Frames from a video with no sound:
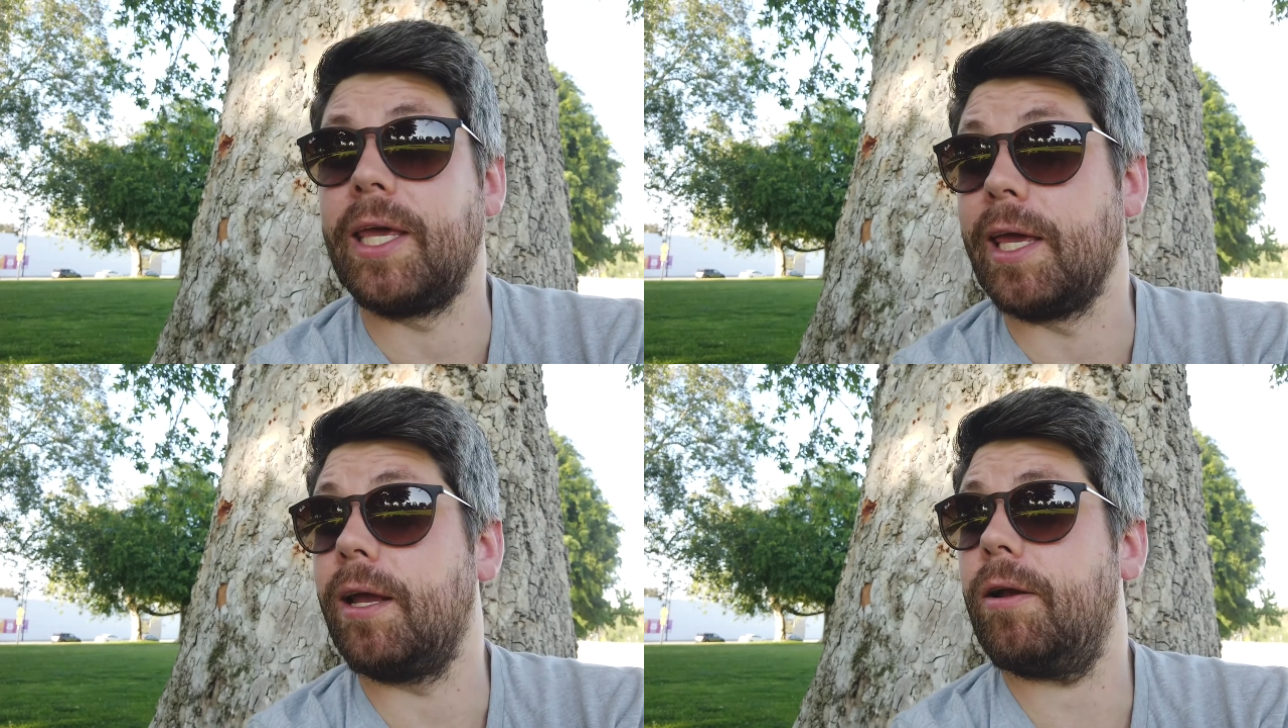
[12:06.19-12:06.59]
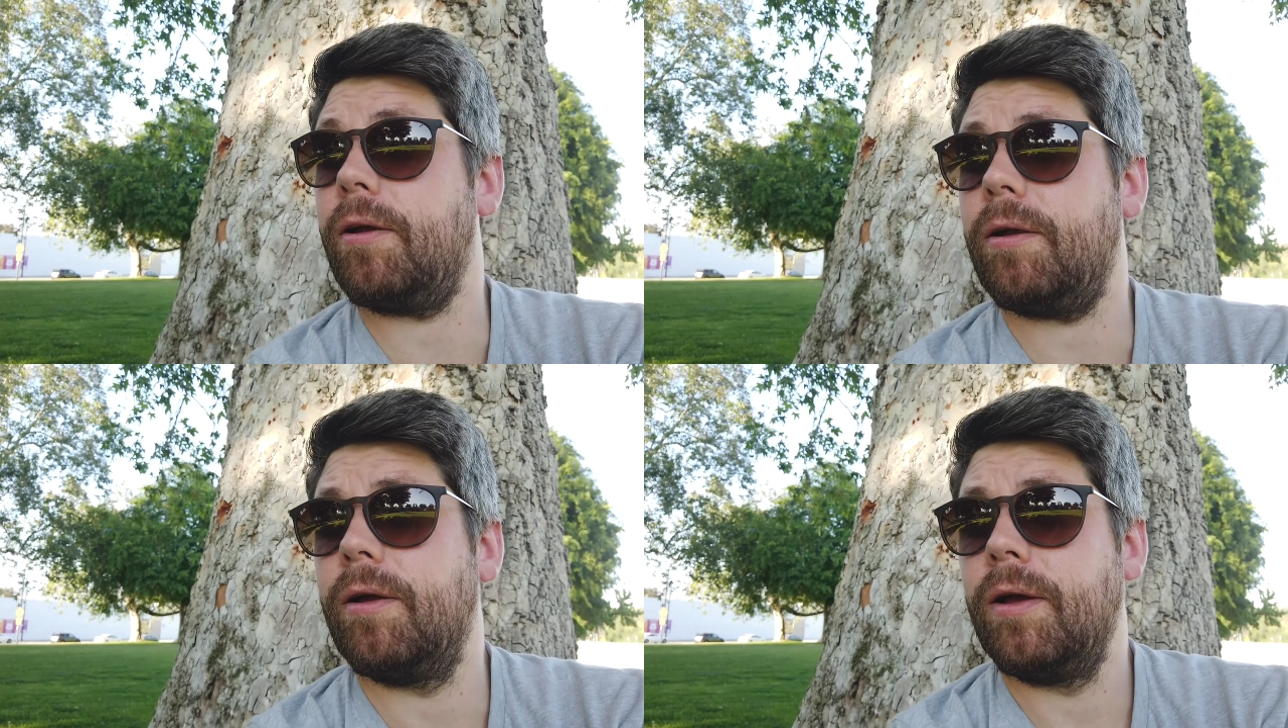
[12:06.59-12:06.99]

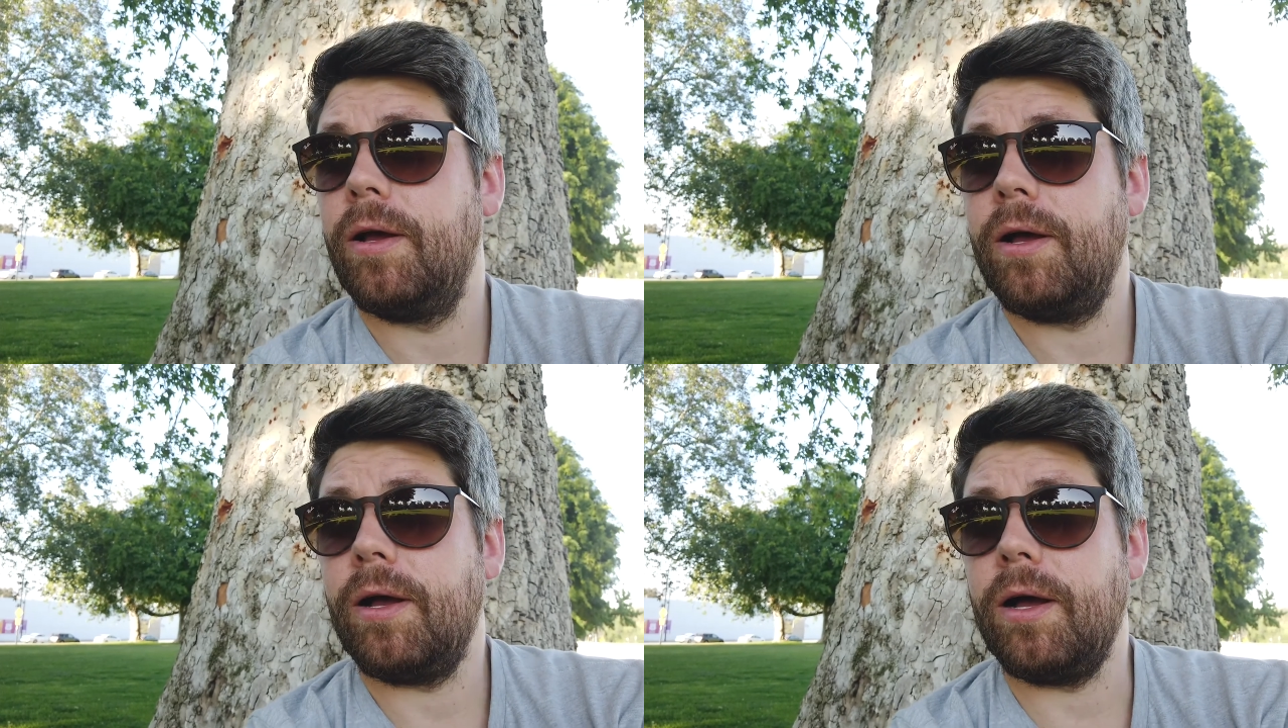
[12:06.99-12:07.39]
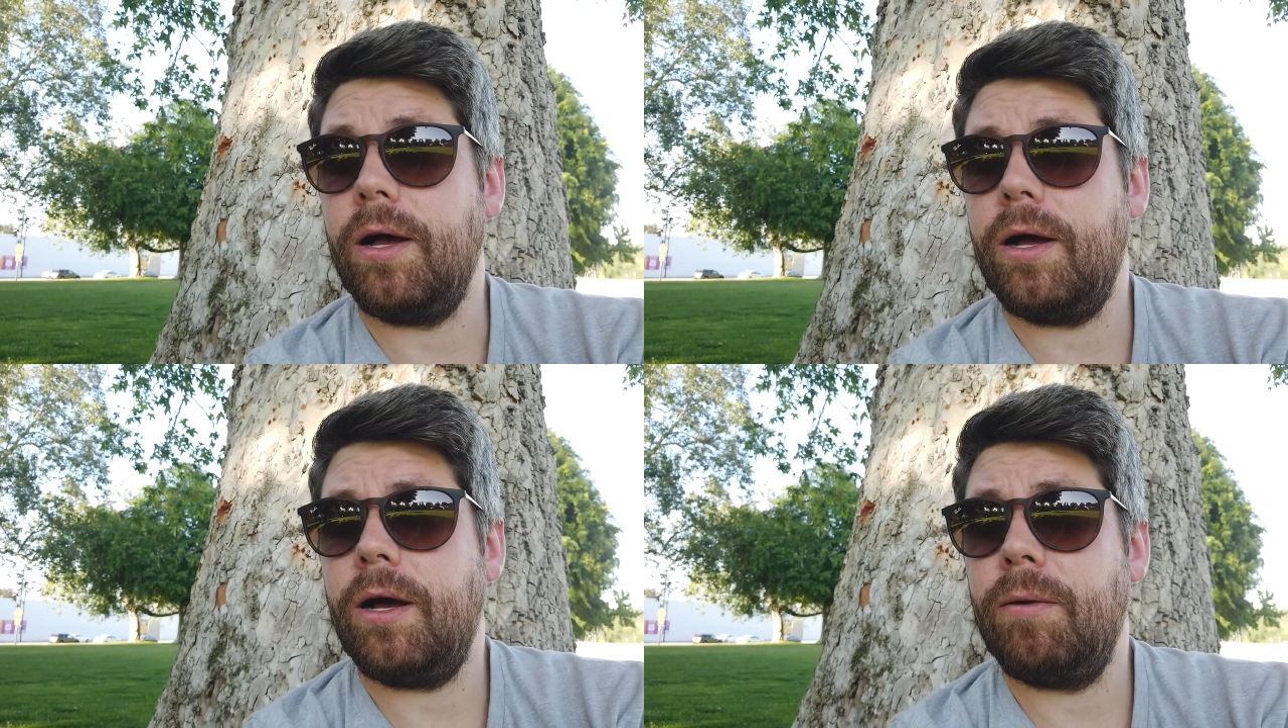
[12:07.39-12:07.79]
here,
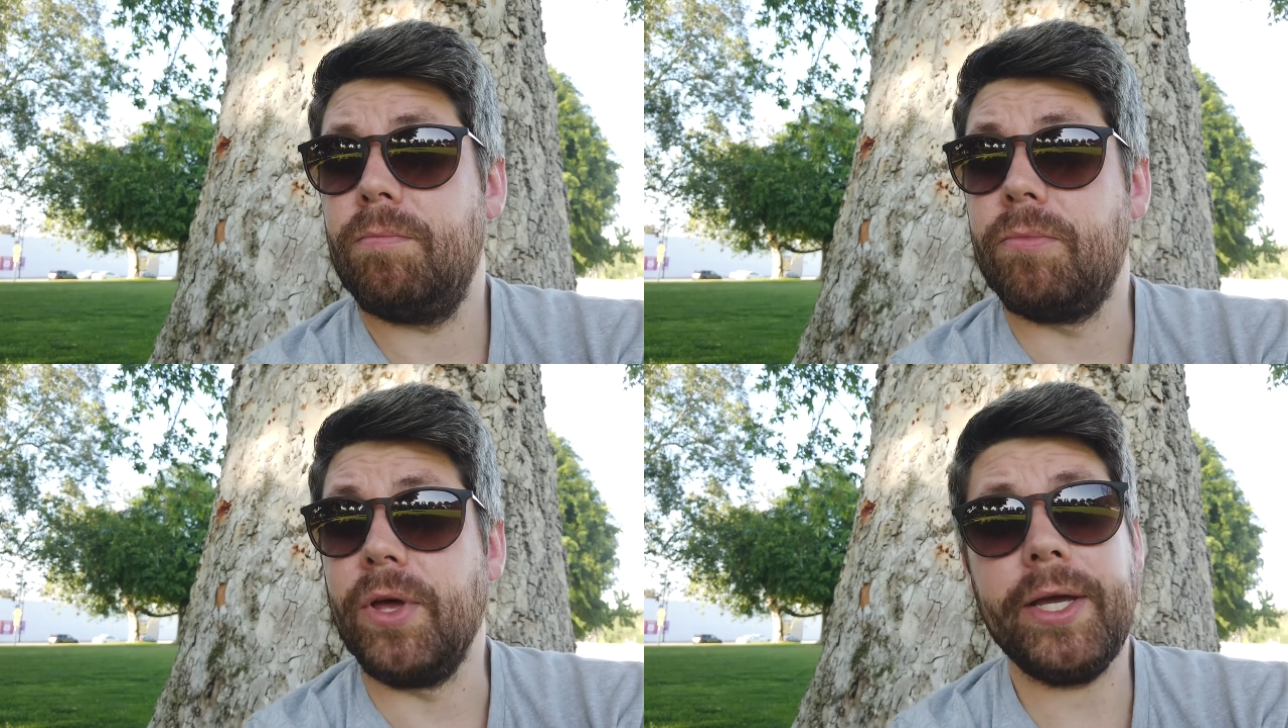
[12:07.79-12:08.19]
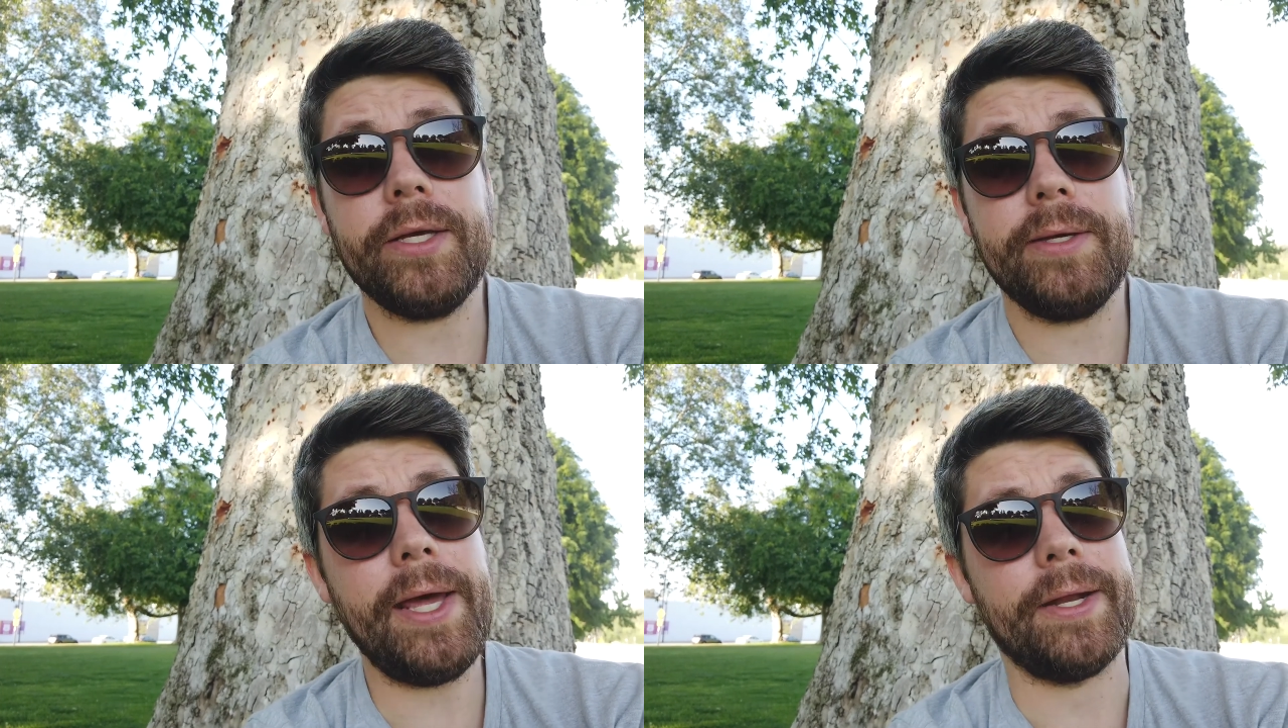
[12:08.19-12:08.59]
uh,
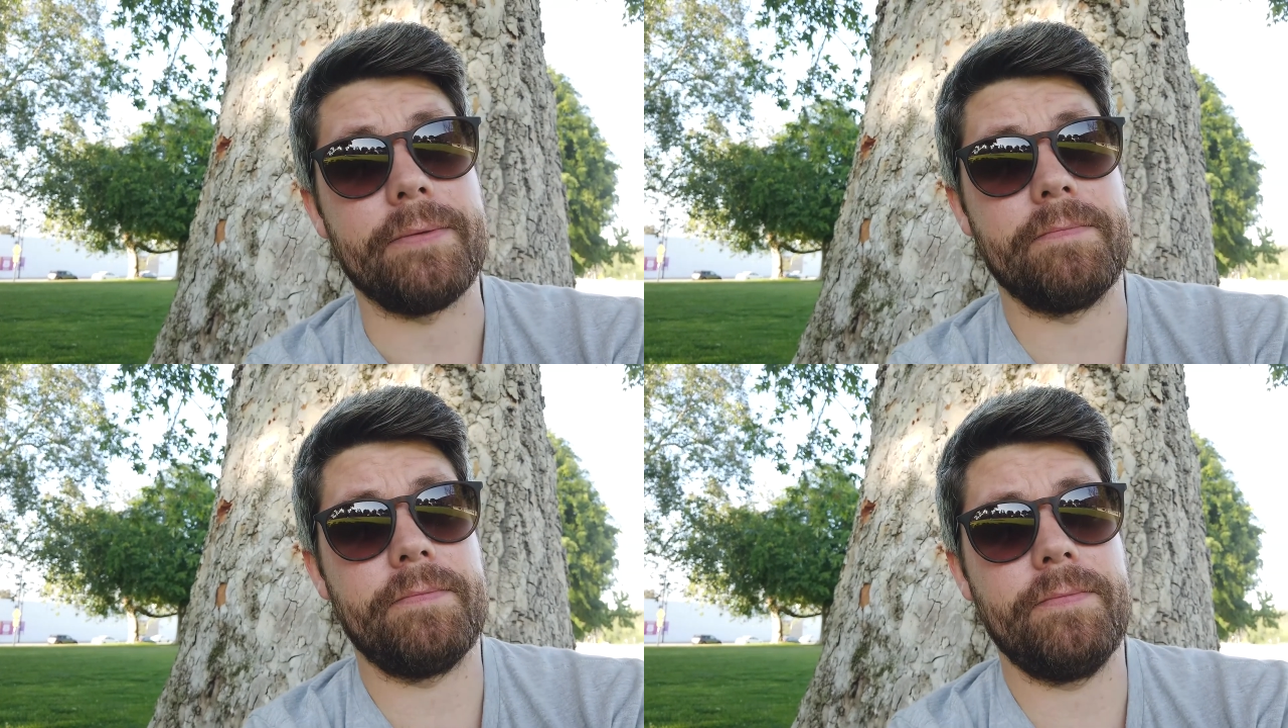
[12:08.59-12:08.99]
they get it